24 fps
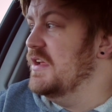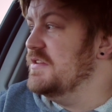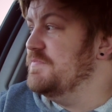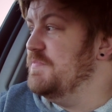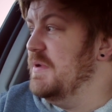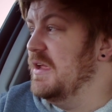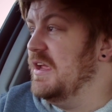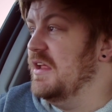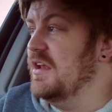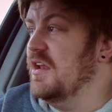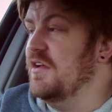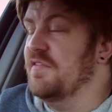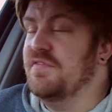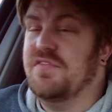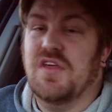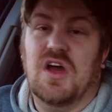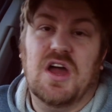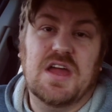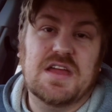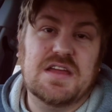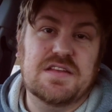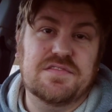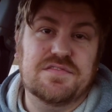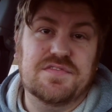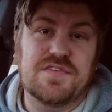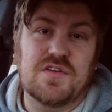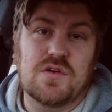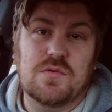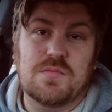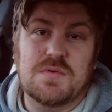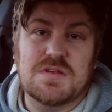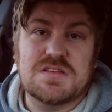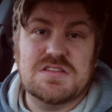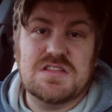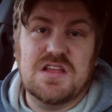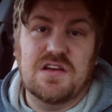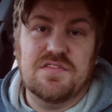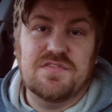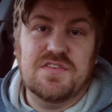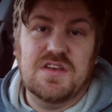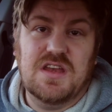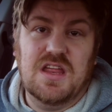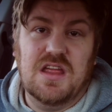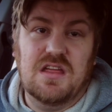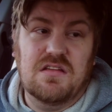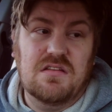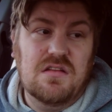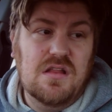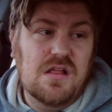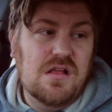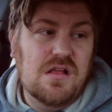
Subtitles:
It's big enough that I can fit all my stuff in it